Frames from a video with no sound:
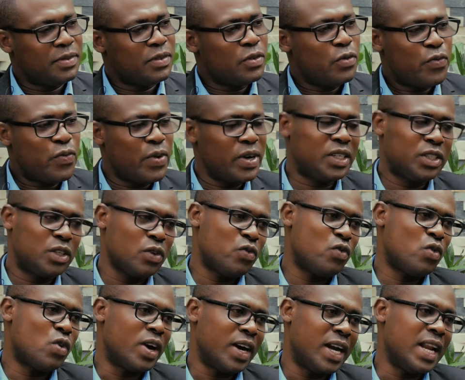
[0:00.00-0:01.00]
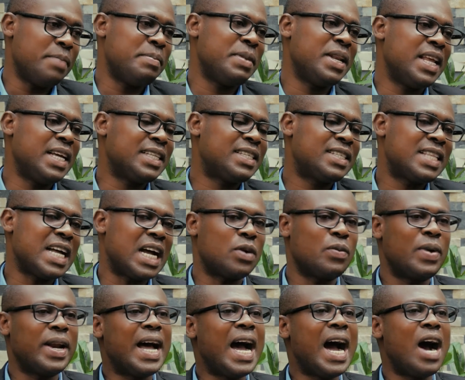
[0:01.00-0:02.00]
First of all, let's start
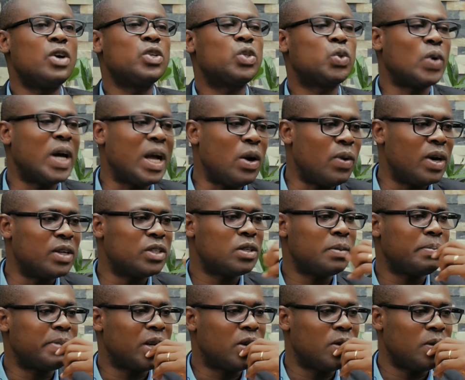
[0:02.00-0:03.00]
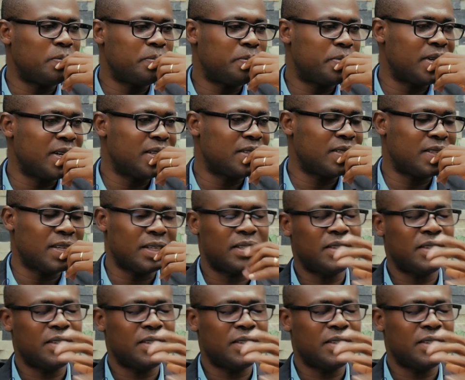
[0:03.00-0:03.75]
with how do I want to become president of